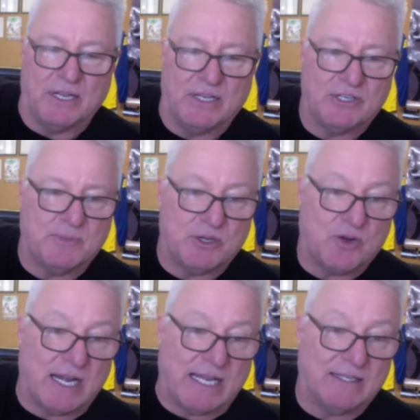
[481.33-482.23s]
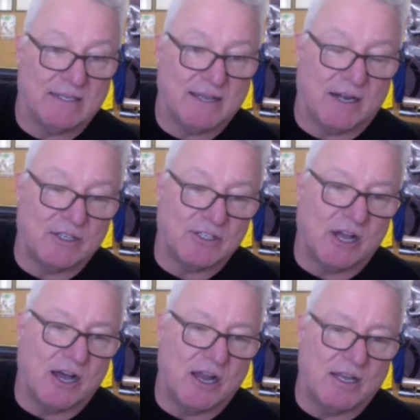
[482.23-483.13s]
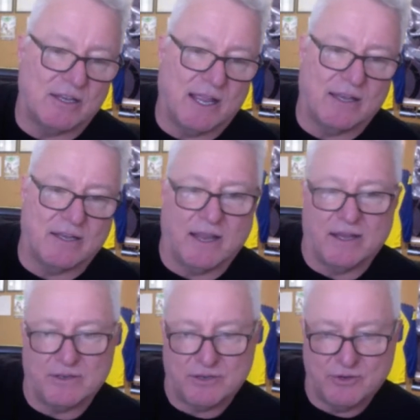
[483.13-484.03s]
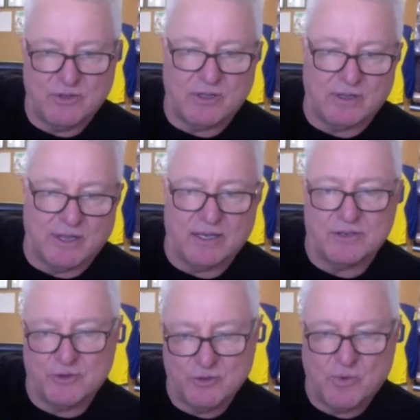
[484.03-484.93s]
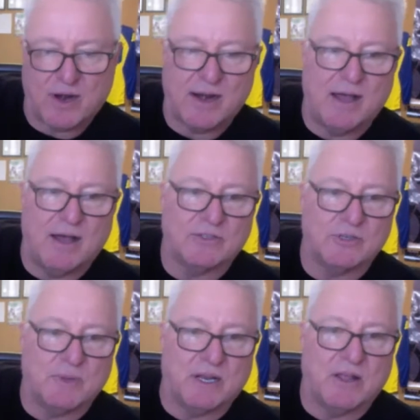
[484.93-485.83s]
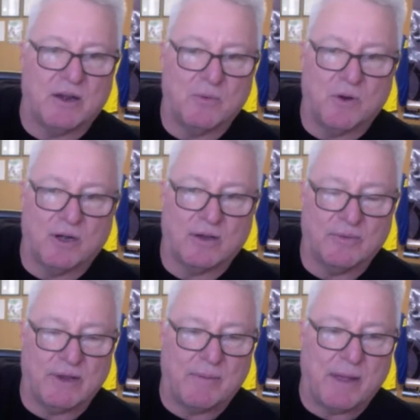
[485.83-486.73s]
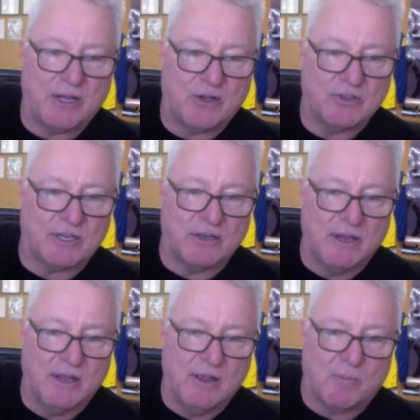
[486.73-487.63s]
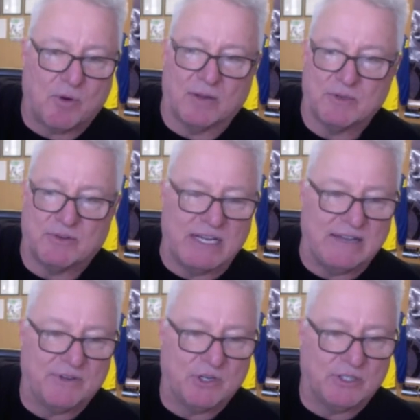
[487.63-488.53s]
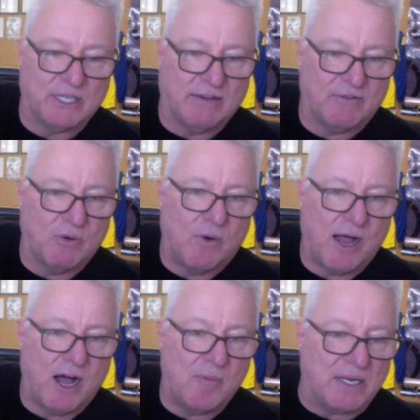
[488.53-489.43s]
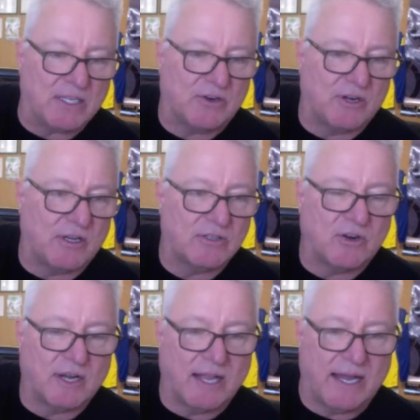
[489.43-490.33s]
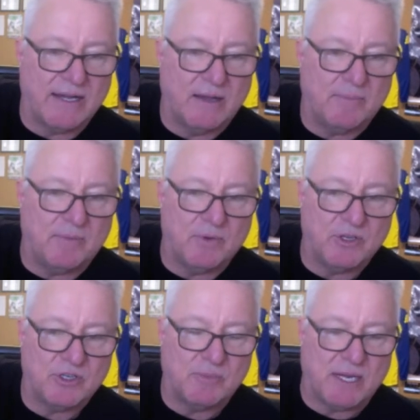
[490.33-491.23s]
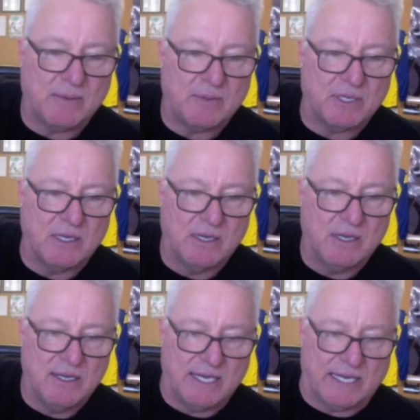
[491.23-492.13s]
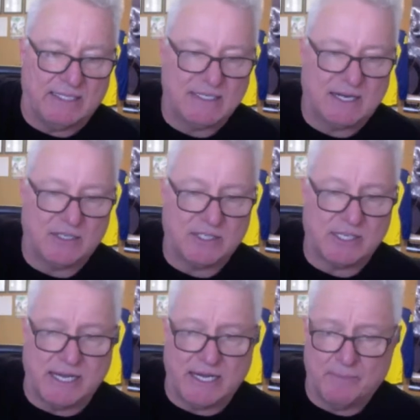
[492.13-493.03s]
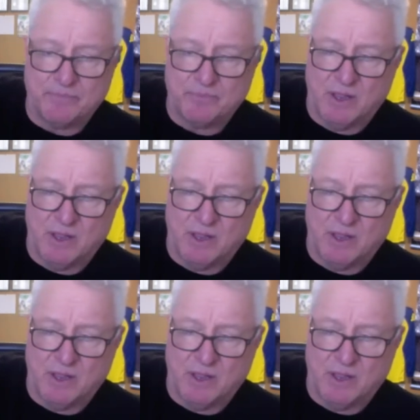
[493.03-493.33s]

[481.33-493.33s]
It's just been trying to get the tires done and to the warehouse has been a lot of work. Everybody knows that product was very difficult to get for a while, but it's starting to lighten up, and we should be able to get these tires as needed.